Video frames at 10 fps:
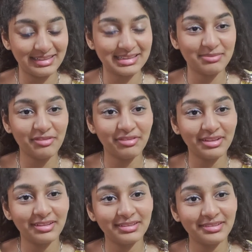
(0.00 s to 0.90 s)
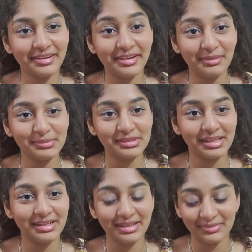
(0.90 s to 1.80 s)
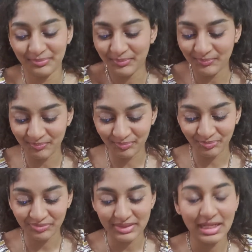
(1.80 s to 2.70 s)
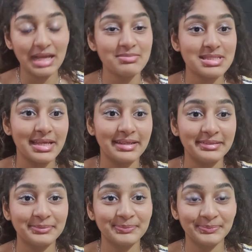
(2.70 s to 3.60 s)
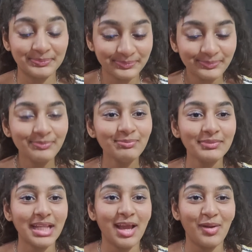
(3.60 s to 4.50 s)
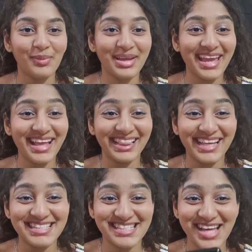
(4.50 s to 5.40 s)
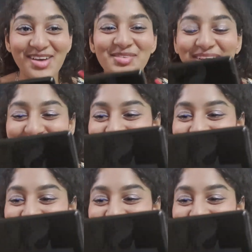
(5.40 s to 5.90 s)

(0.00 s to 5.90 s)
this is my first red lipstick. I'm scared. Okay, let's go.